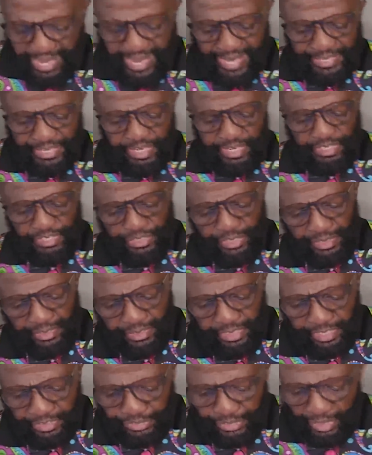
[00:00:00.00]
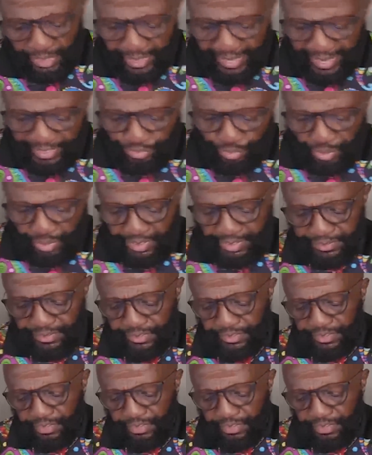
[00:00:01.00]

And here's a, here's the last one.